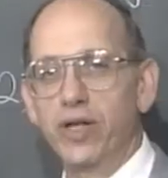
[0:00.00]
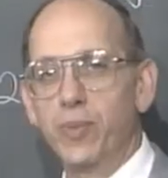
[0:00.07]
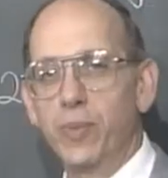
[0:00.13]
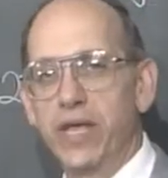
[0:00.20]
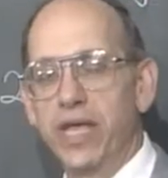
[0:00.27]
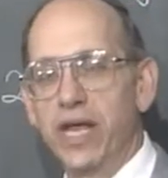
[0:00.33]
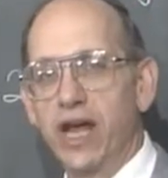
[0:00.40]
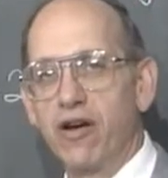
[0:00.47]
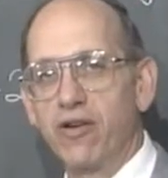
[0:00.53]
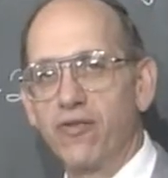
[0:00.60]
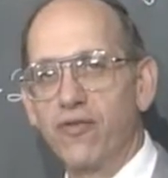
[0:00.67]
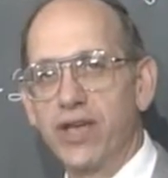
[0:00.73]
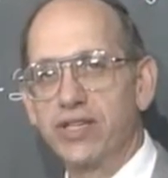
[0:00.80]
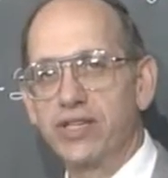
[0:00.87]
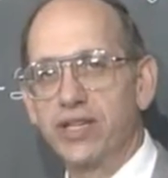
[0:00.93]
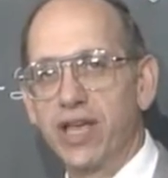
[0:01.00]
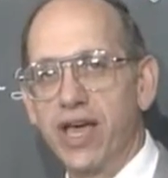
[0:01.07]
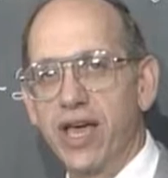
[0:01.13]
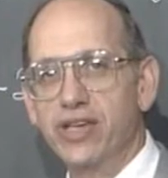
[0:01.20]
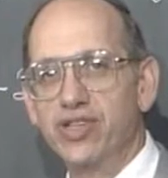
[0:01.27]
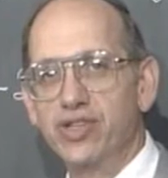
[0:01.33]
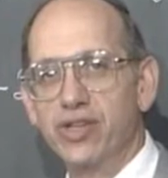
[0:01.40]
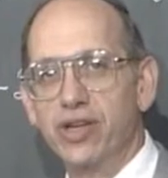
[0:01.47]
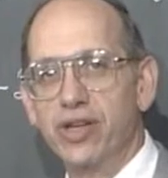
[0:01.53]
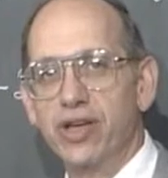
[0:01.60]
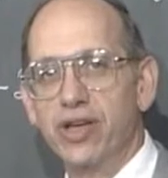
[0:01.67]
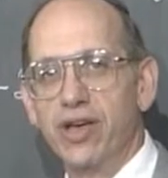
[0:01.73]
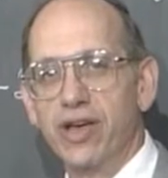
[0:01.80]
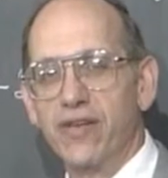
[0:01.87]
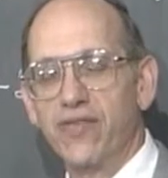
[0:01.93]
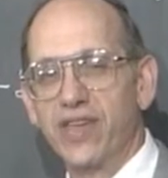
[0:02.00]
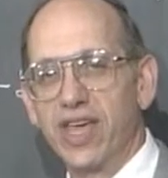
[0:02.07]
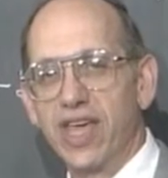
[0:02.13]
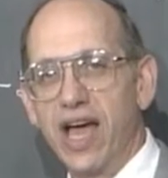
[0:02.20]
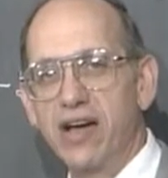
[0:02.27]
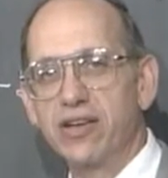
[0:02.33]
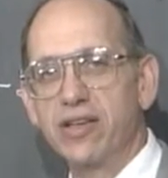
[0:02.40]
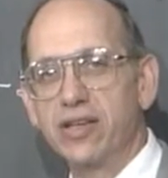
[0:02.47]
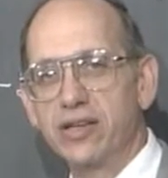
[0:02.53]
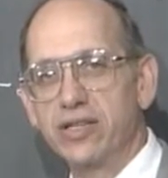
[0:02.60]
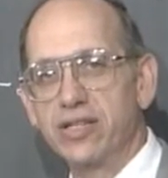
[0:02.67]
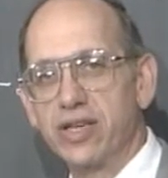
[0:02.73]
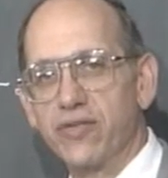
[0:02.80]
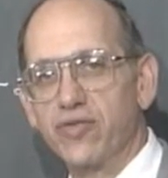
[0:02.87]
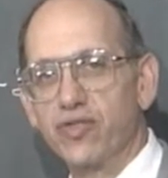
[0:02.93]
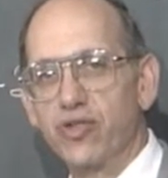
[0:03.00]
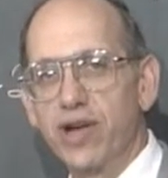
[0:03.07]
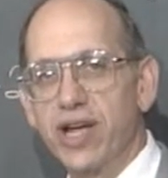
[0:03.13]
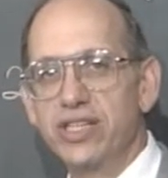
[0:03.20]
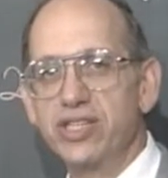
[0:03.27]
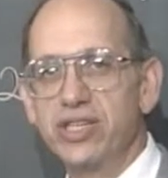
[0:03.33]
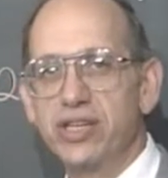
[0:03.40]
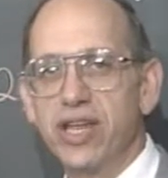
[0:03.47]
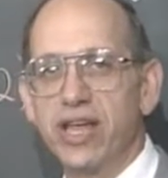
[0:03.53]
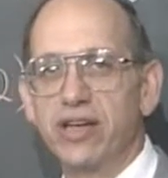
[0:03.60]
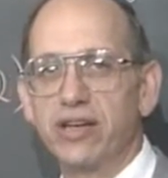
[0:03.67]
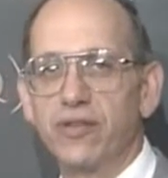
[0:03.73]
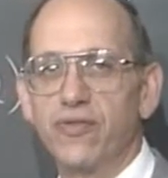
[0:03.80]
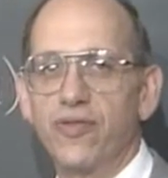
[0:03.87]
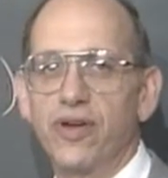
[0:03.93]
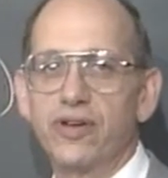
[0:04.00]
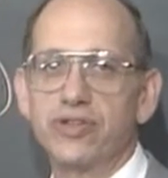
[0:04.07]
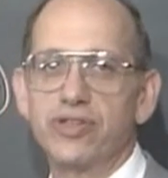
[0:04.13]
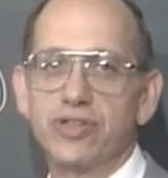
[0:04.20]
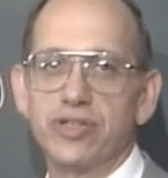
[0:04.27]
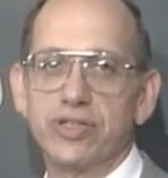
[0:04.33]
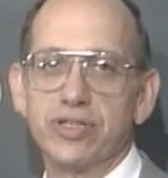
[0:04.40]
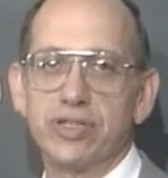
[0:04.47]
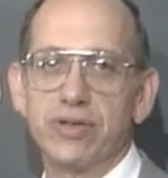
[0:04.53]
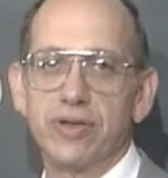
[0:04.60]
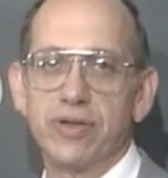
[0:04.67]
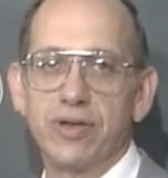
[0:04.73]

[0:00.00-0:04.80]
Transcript: to begin our investigation of the calculus of transcendental functions.